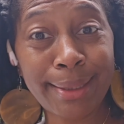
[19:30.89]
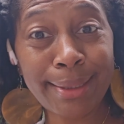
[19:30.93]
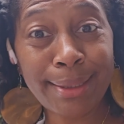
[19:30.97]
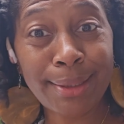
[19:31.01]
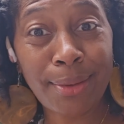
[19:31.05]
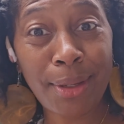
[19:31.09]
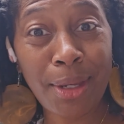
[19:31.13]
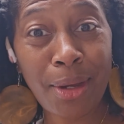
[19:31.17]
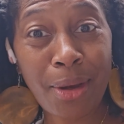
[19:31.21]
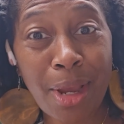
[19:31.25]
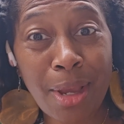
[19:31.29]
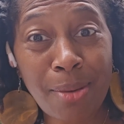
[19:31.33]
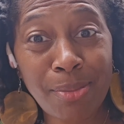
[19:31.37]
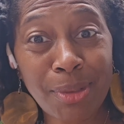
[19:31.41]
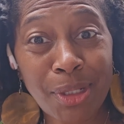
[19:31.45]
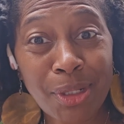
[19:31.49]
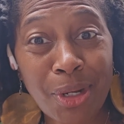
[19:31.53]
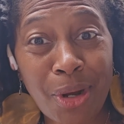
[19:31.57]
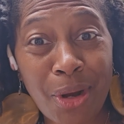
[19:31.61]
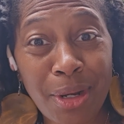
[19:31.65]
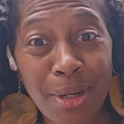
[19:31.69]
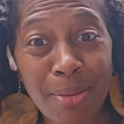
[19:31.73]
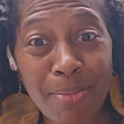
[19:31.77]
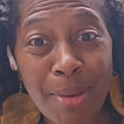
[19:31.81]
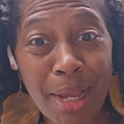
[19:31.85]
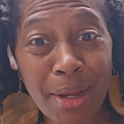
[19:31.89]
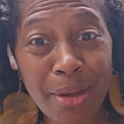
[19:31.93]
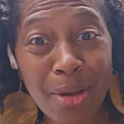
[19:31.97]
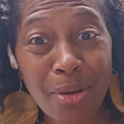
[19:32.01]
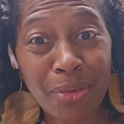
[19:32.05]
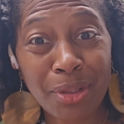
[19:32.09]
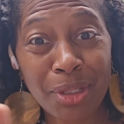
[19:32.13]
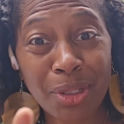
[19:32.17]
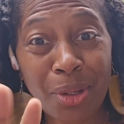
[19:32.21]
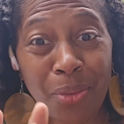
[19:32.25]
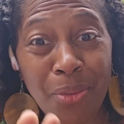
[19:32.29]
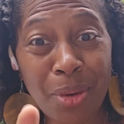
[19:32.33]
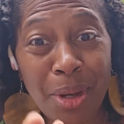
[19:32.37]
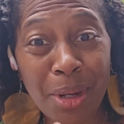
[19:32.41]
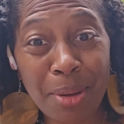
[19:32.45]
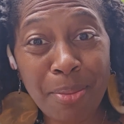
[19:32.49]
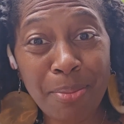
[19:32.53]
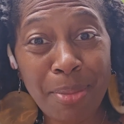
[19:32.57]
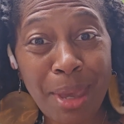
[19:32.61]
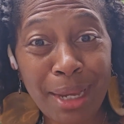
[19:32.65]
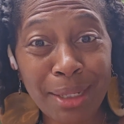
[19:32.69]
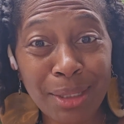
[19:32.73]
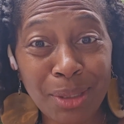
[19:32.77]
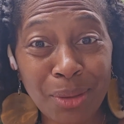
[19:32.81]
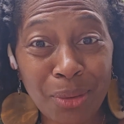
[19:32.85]
So here I am starting it back over. So welcome
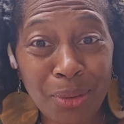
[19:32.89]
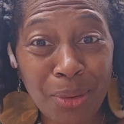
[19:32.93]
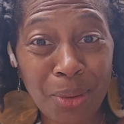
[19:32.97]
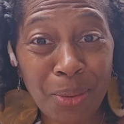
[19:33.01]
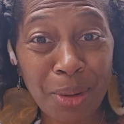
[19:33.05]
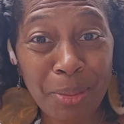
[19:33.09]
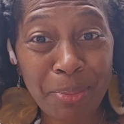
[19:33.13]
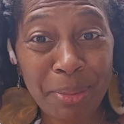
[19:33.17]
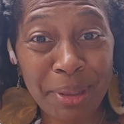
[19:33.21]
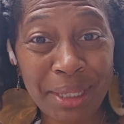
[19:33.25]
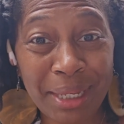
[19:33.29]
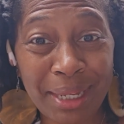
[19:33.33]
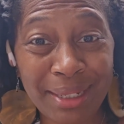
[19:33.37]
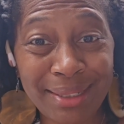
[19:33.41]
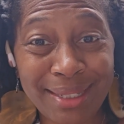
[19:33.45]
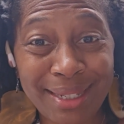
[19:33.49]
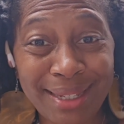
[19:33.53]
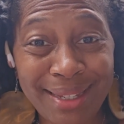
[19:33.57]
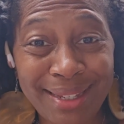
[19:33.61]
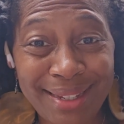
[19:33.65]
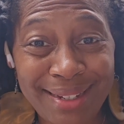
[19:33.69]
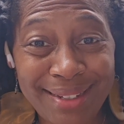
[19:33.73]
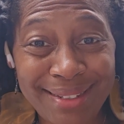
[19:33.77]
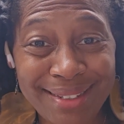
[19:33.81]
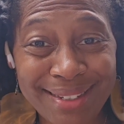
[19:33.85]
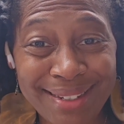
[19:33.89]
back to Grow Where Planted.